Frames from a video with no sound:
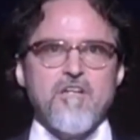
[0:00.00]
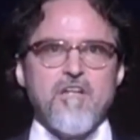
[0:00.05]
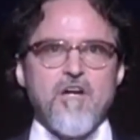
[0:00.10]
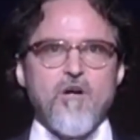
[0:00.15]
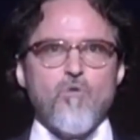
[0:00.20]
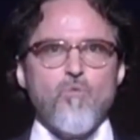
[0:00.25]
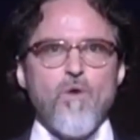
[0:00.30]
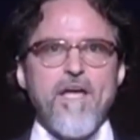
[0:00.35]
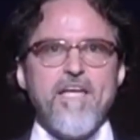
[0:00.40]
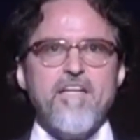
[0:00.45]

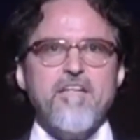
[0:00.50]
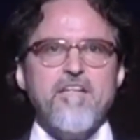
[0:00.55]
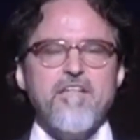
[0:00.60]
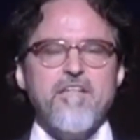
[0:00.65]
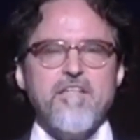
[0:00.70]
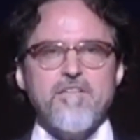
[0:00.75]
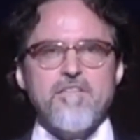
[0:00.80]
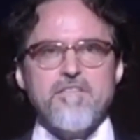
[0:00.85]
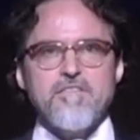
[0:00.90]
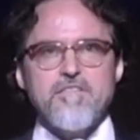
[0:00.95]

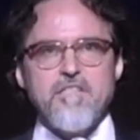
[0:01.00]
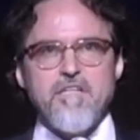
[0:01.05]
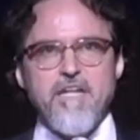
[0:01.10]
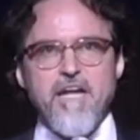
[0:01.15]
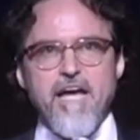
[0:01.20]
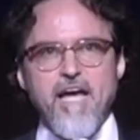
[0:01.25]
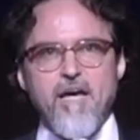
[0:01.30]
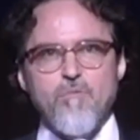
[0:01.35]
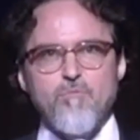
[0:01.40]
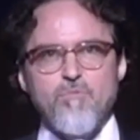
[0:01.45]
awakening that's going to
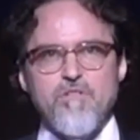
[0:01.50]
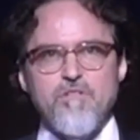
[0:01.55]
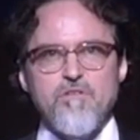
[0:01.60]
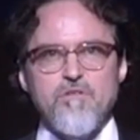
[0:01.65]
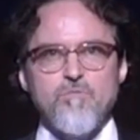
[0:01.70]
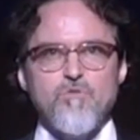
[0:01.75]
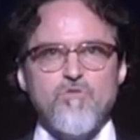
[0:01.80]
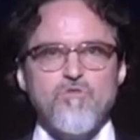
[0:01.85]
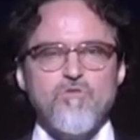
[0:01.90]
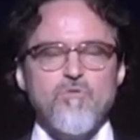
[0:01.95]
happen in
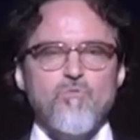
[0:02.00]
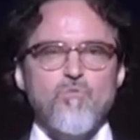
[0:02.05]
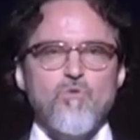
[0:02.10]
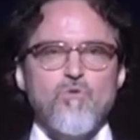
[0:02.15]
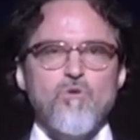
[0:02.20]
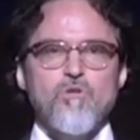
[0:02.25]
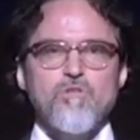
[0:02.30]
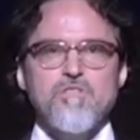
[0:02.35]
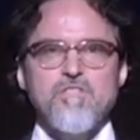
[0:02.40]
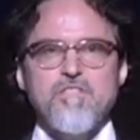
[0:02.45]
the Muslim
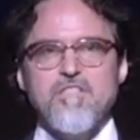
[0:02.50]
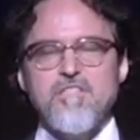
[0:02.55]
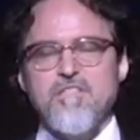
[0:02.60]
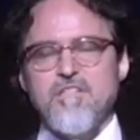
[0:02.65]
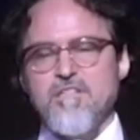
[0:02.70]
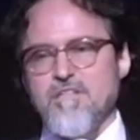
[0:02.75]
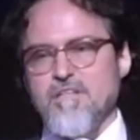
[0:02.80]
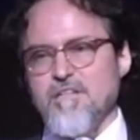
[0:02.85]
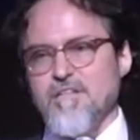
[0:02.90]
world, and he